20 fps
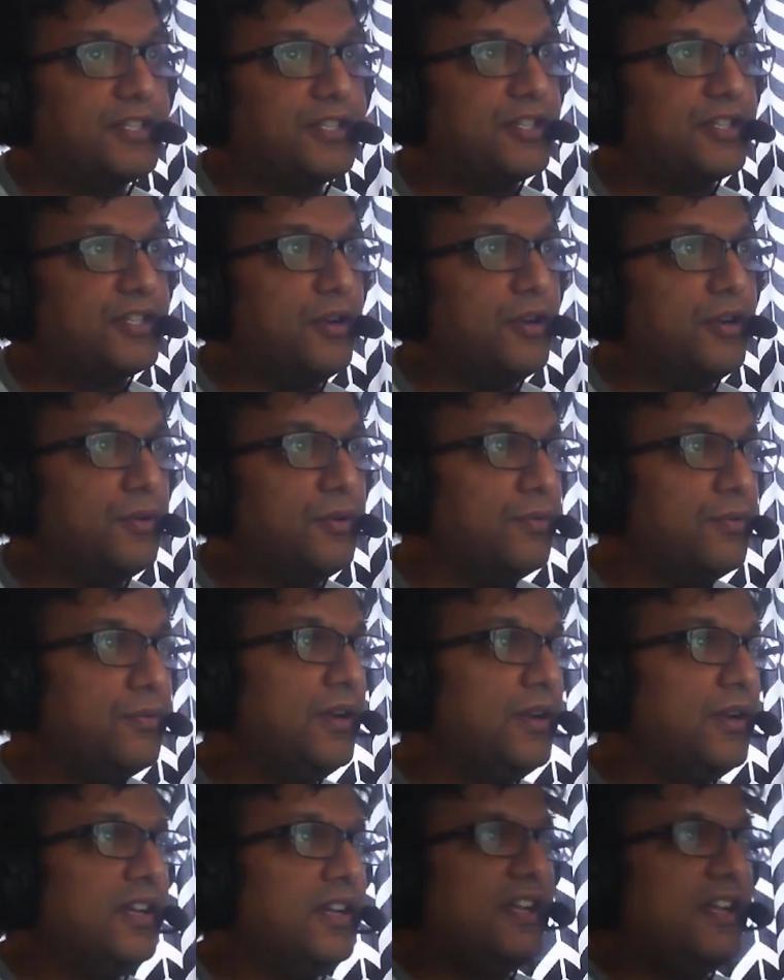So,
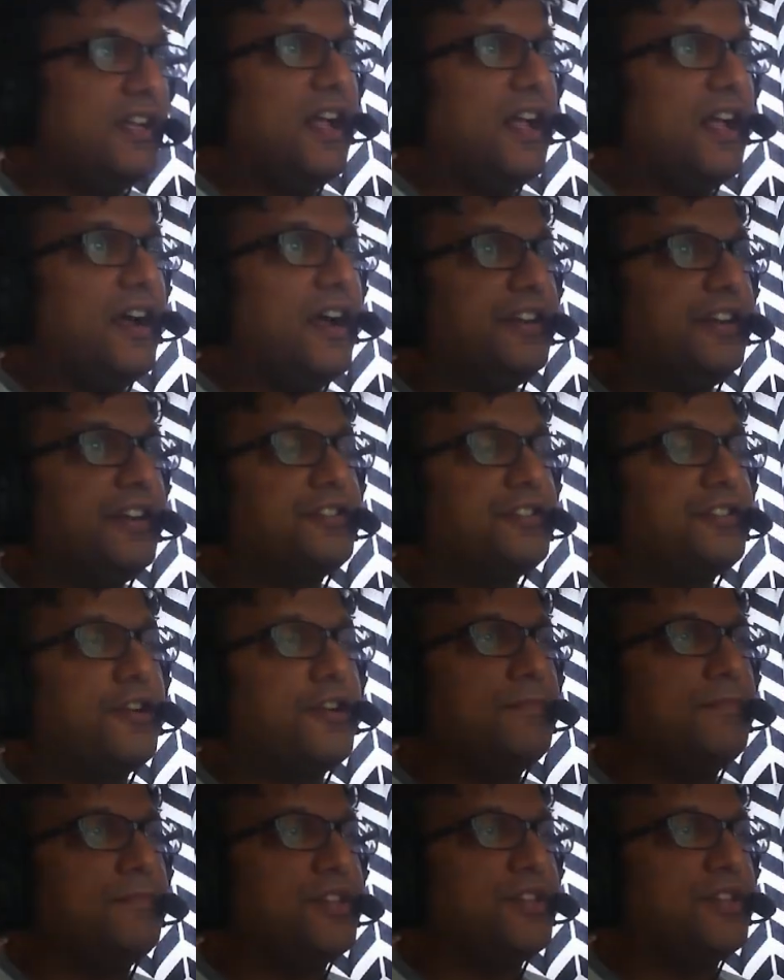in
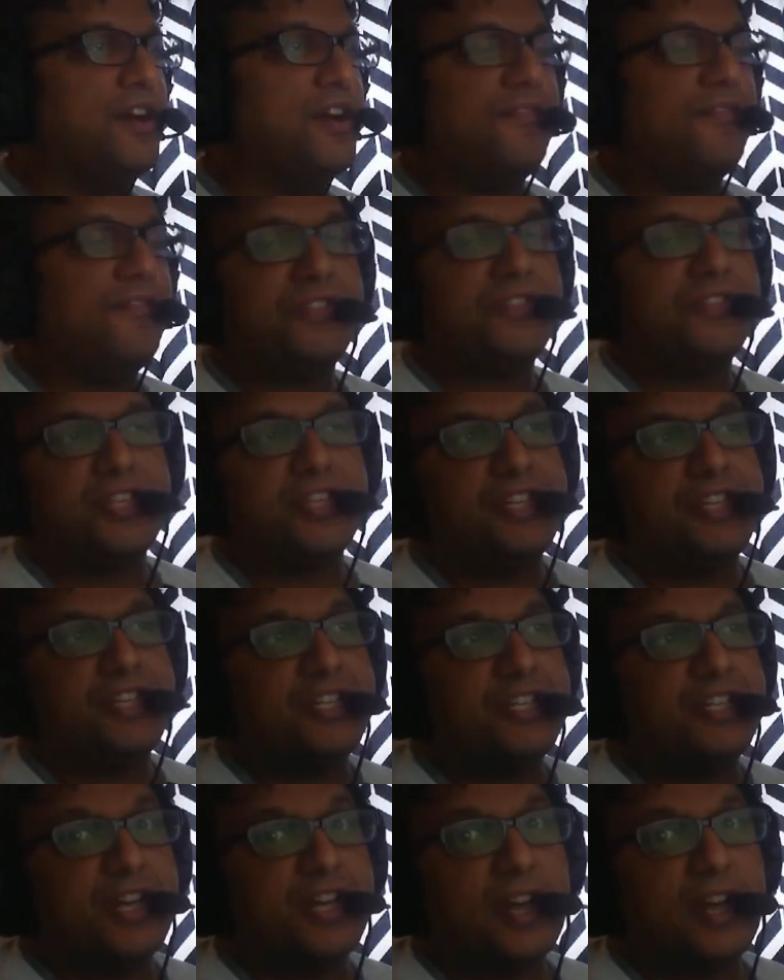terms of
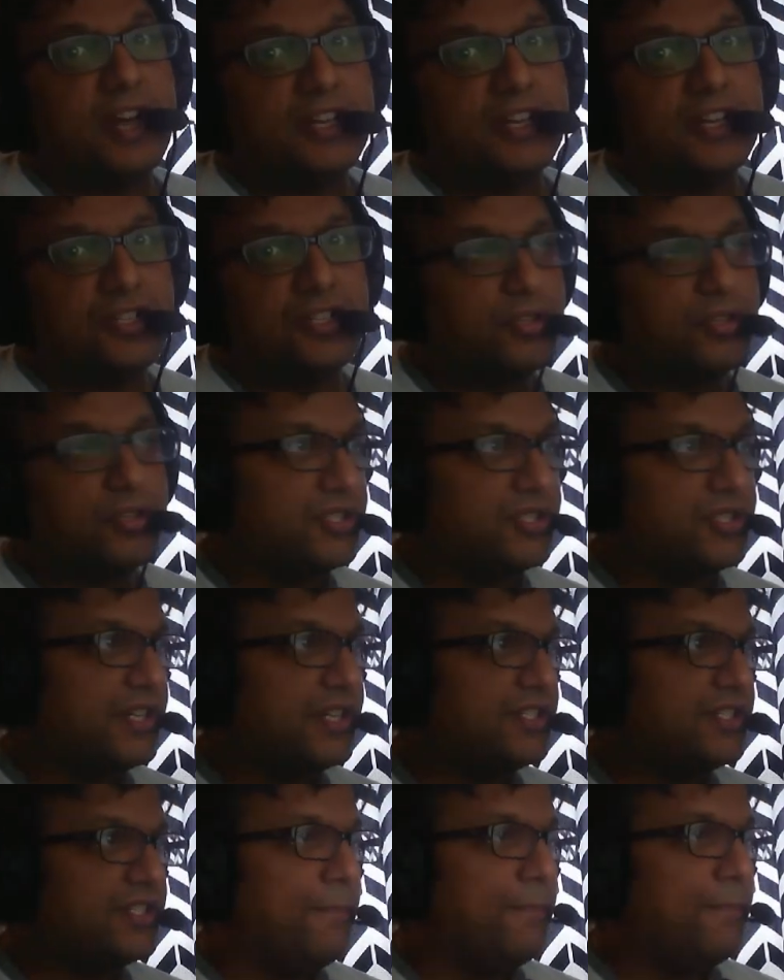the, I guess you could say,
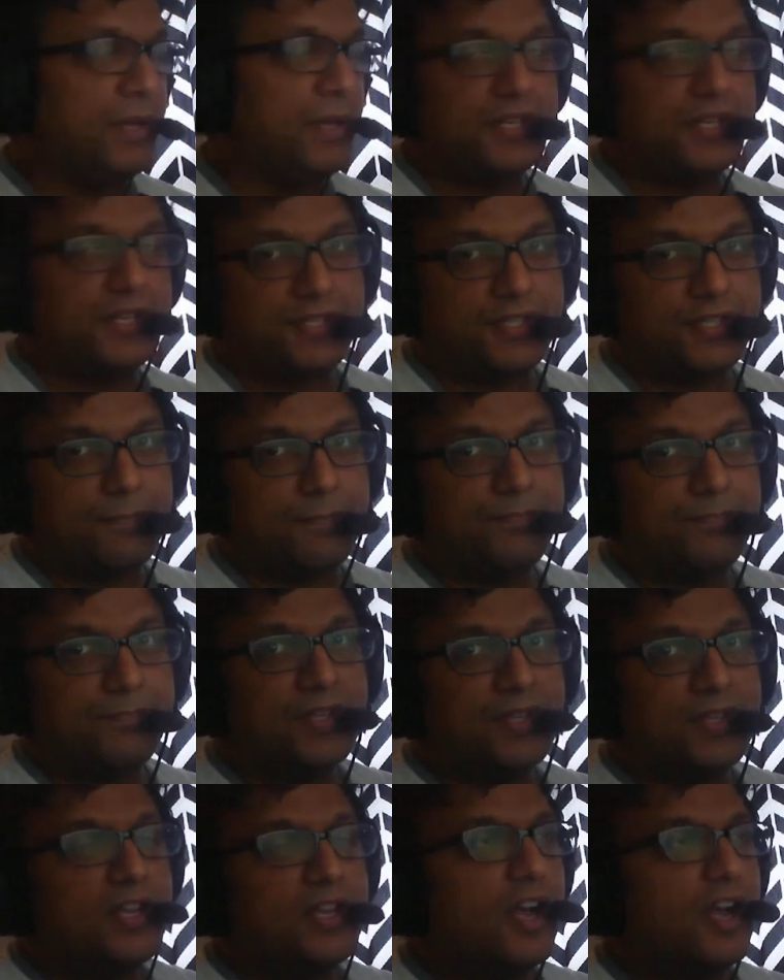symbolism
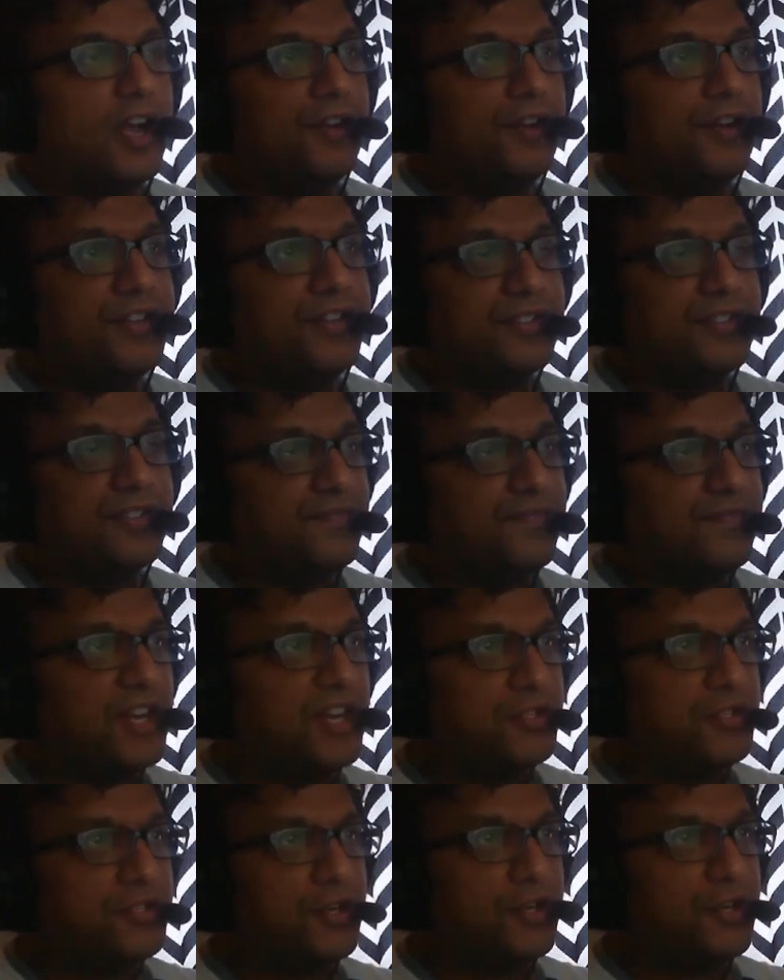of his
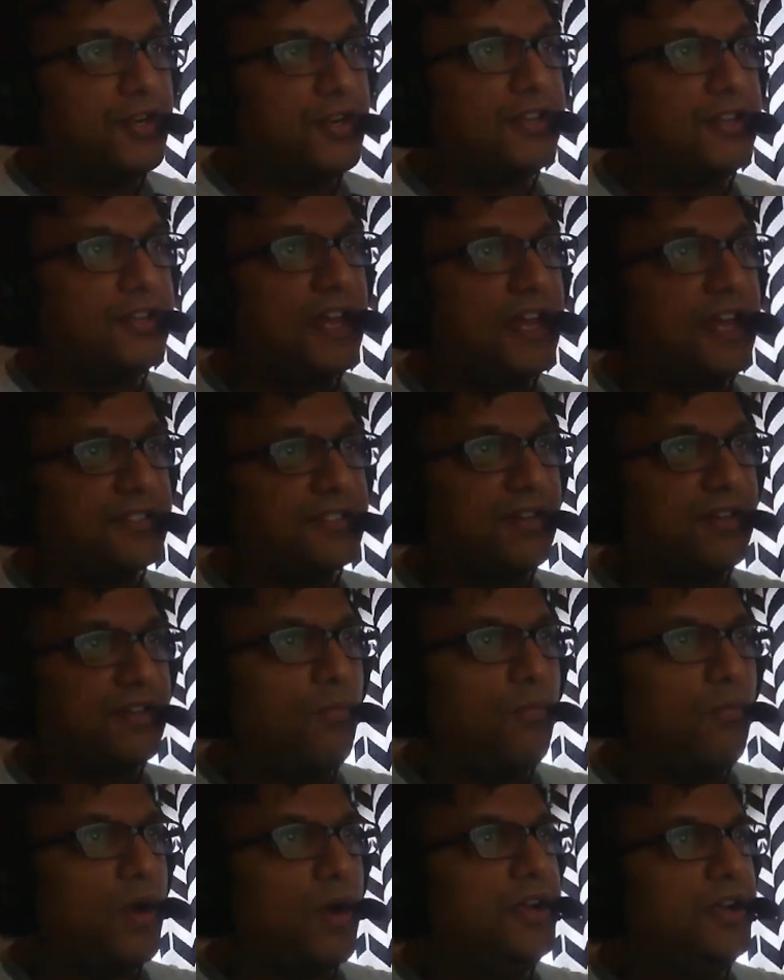invention, that's
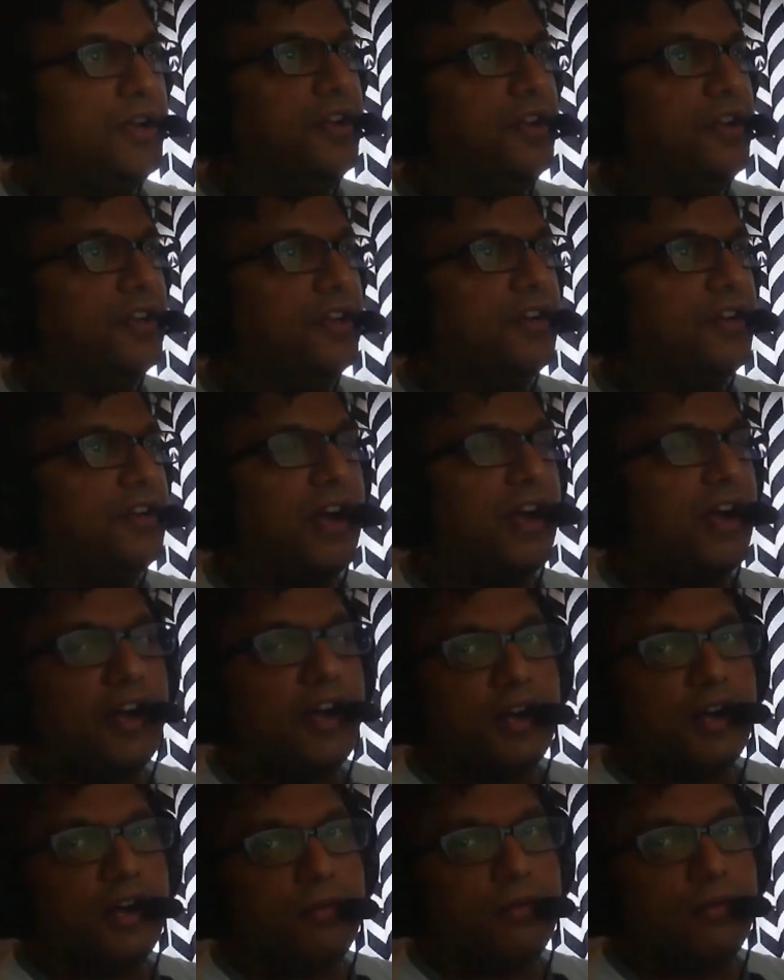what
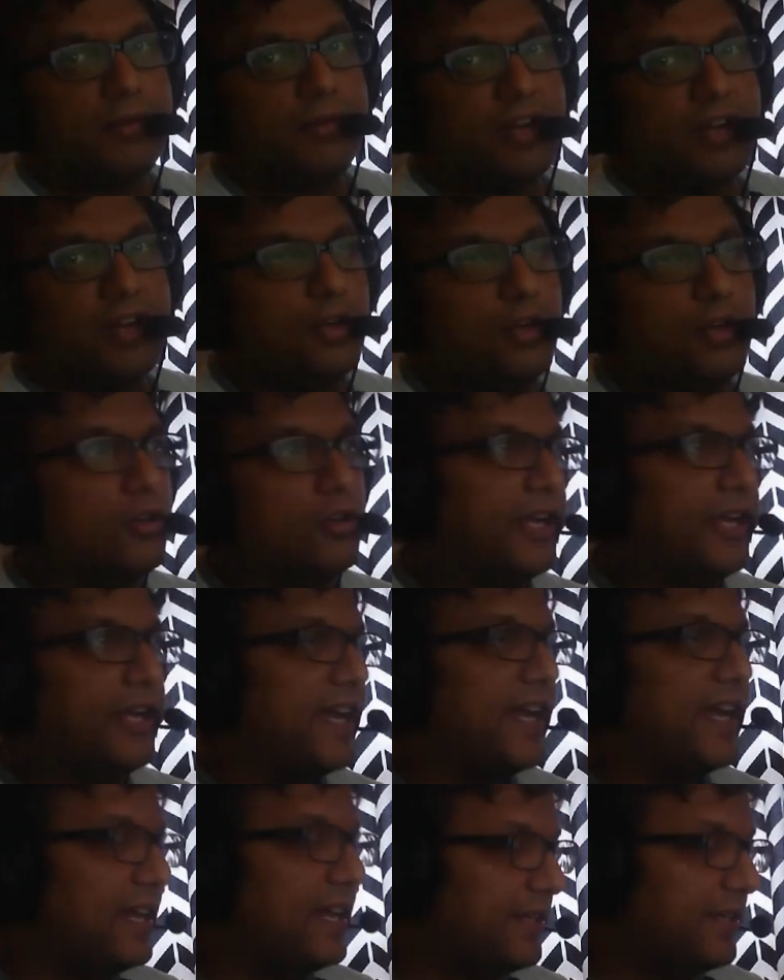we are
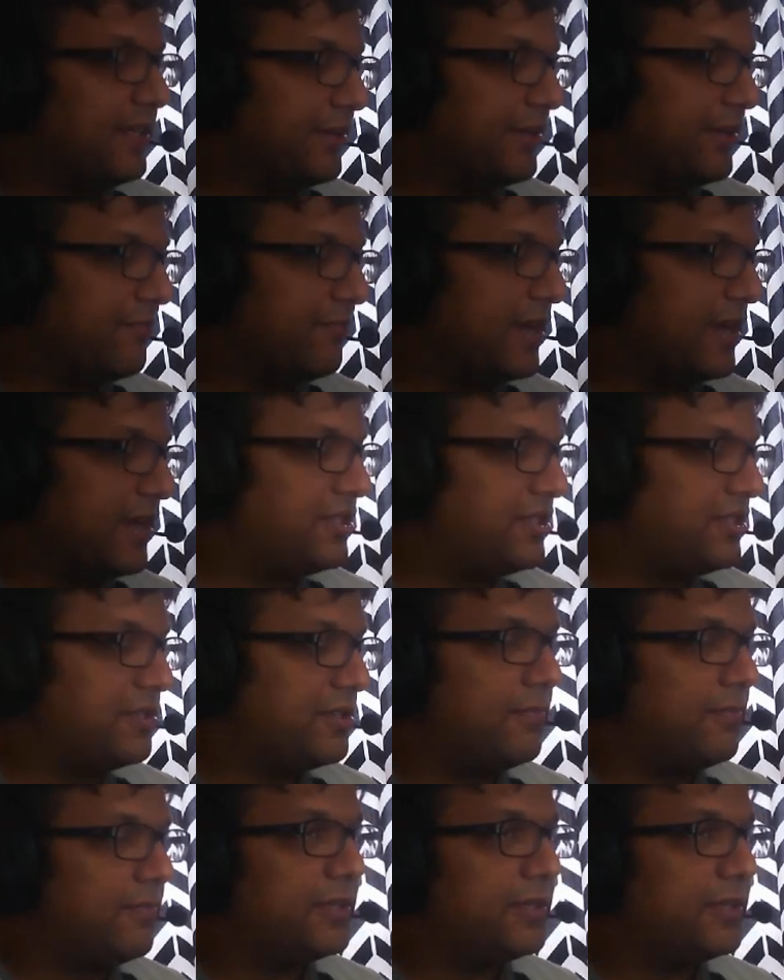looking at there, right?